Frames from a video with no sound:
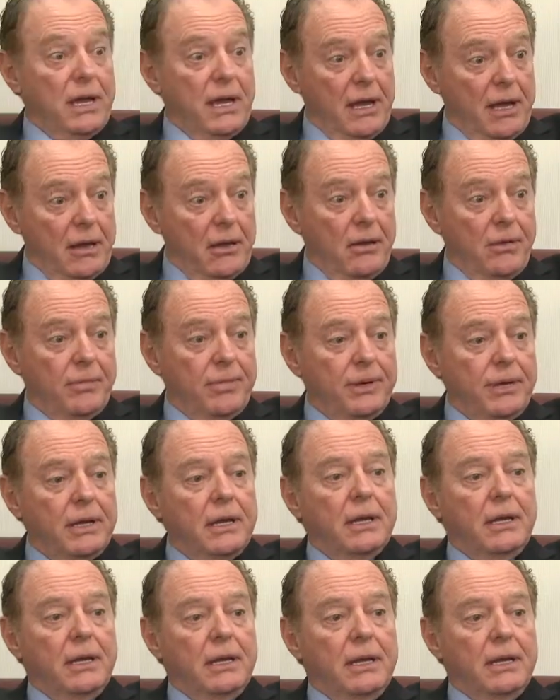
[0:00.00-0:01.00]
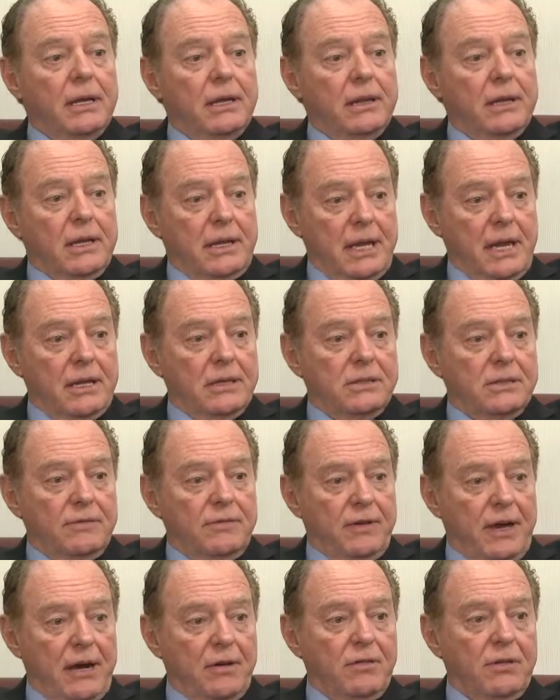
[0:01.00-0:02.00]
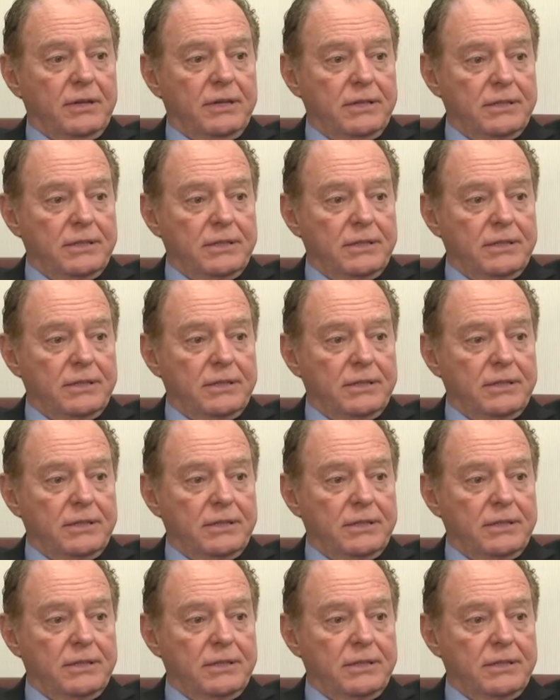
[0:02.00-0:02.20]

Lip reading: help in the case of viral